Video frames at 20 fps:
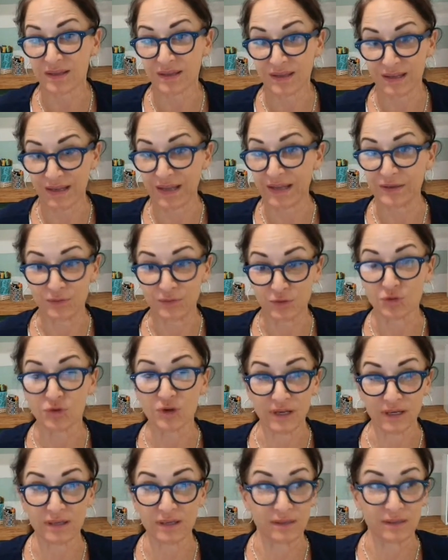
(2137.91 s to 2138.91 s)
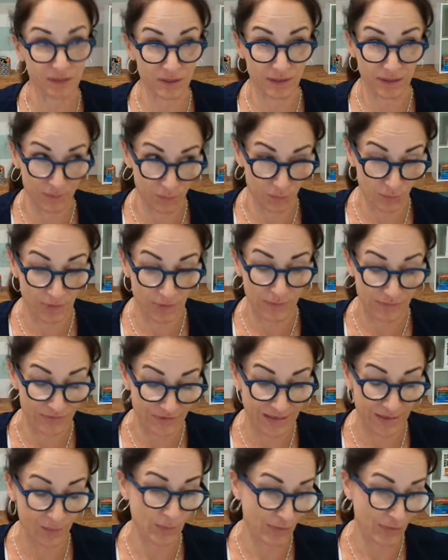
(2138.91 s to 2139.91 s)
And I created,
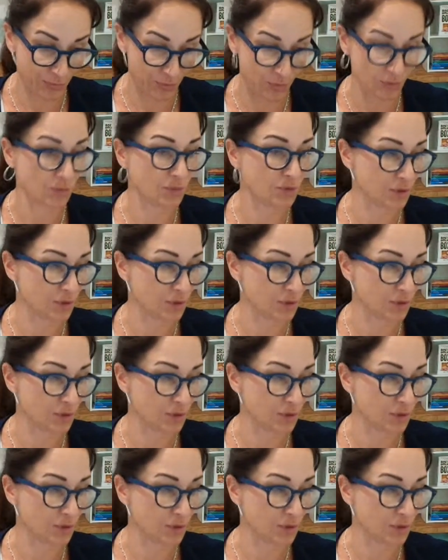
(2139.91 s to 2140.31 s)
then I went through,